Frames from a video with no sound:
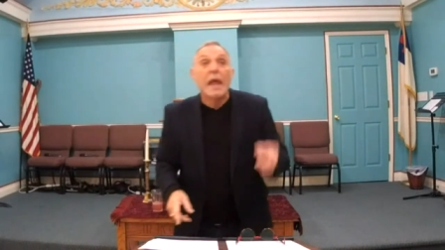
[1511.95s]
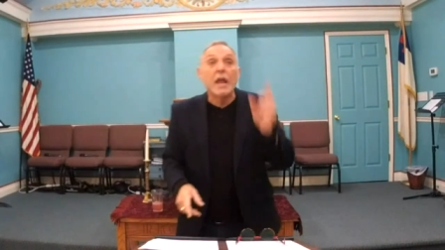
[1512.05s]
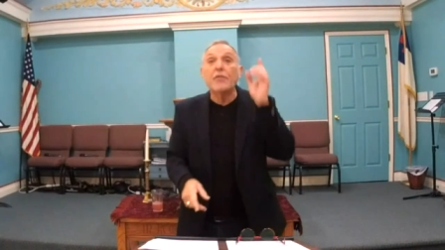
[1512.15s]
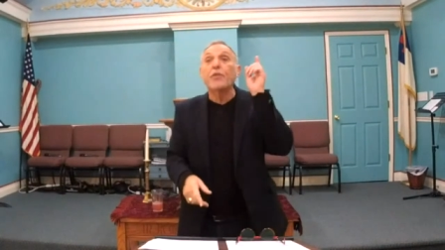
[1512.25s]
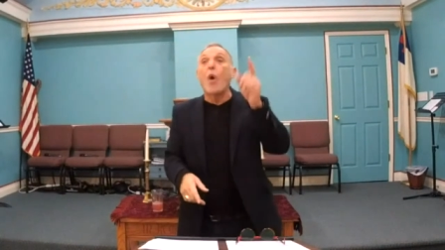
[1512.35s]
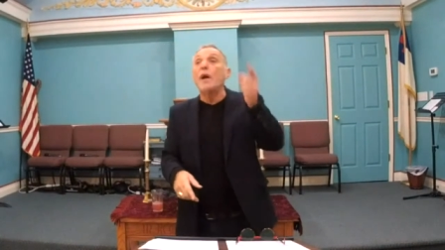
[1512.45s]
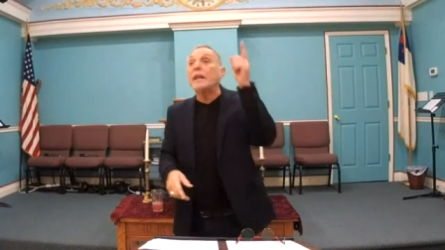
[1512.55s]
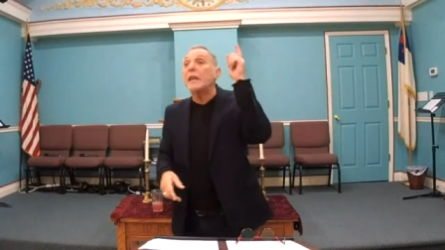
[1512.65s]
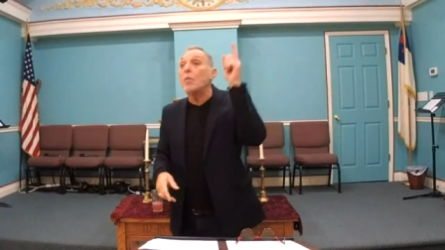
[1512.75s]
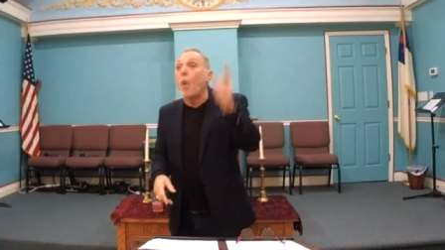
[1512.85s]
He
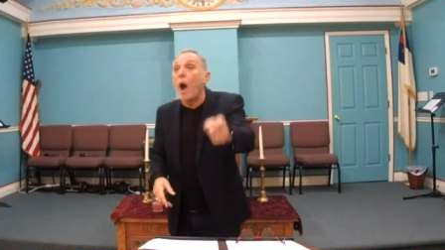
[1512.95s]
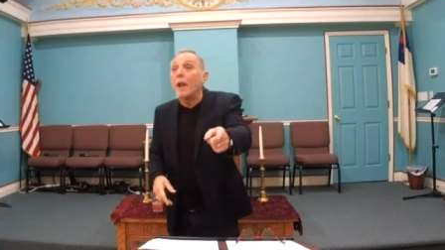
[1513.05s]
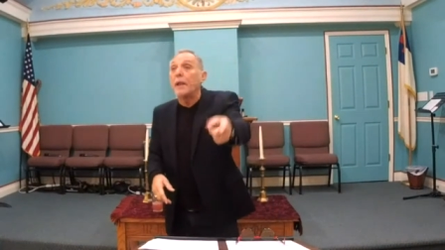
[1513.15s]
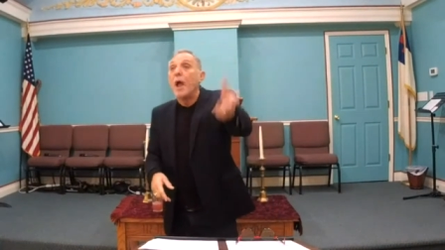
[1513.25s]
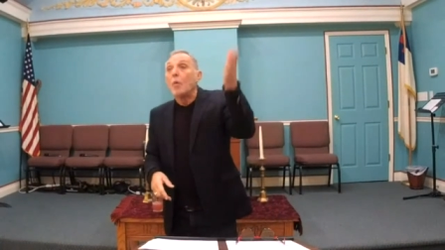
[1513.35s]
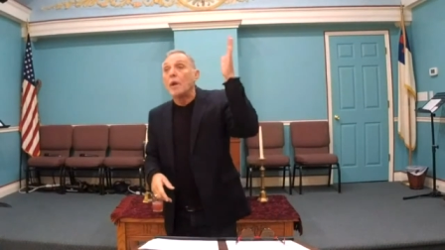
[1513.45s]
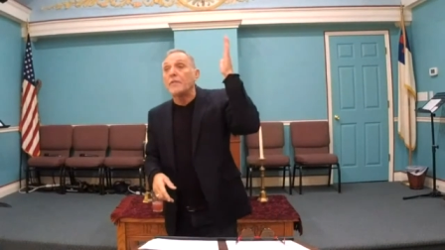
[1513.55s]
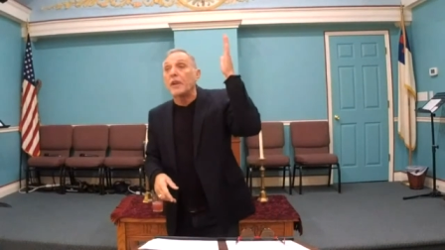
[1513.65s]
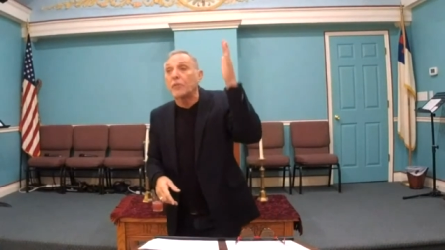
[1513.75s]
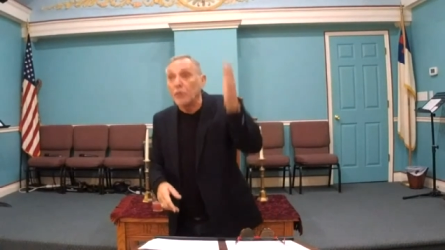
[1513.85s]
thought he won
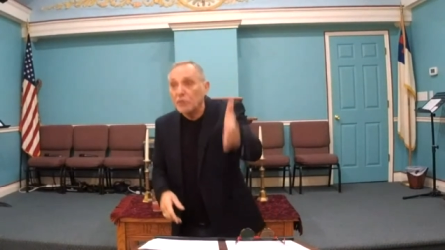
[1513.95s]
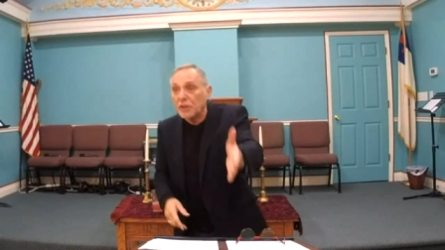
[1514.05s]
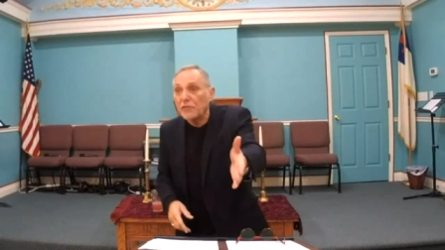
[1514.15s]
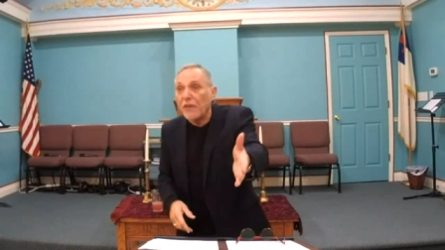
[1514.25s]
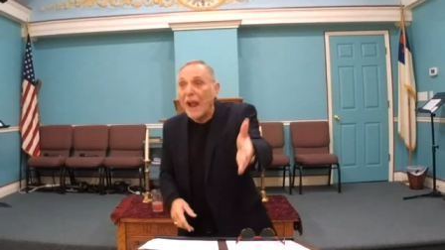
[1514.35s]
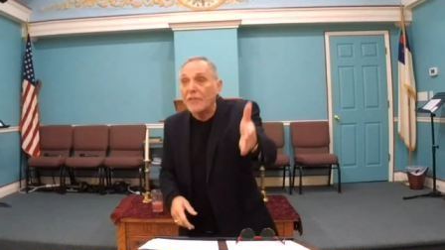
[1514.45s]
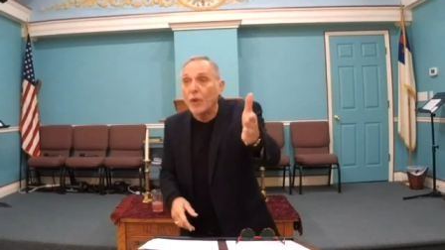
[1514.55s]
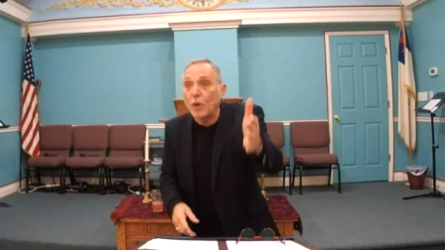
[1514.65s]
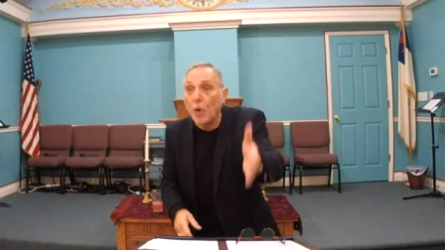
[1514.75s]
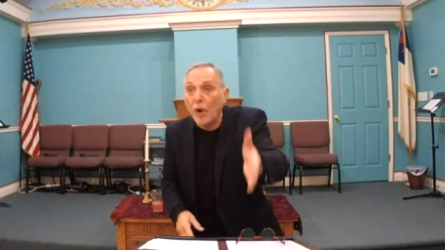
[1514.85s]
when they crucified
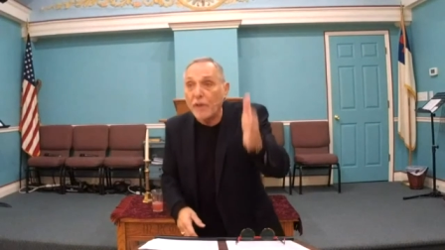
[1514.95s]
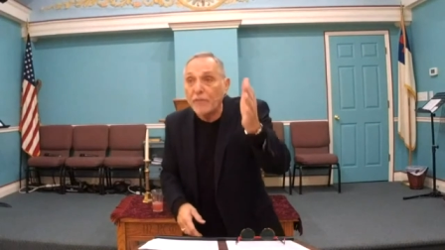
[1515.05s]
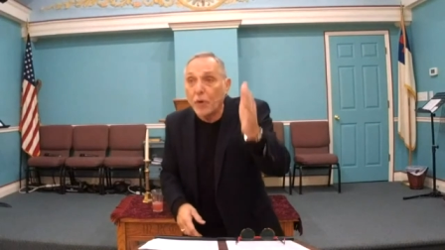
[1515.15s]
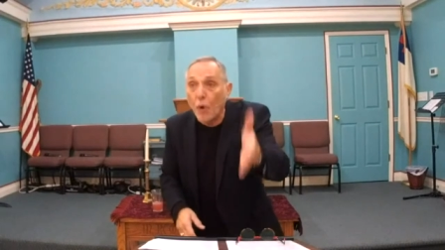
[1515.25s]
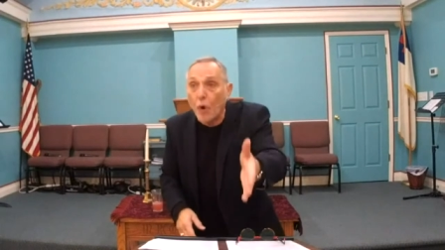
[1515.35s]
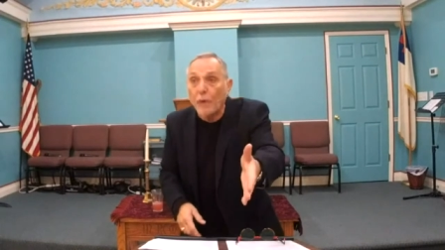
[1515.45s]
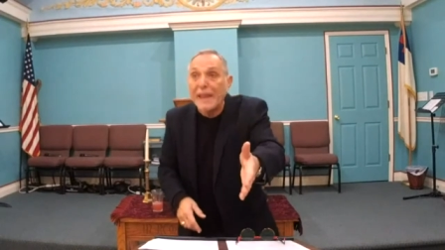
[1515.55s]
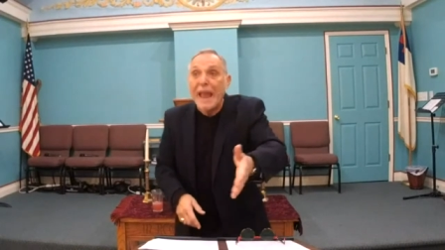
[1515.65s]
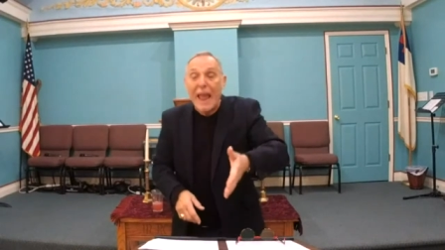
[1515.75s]
the Lord of glory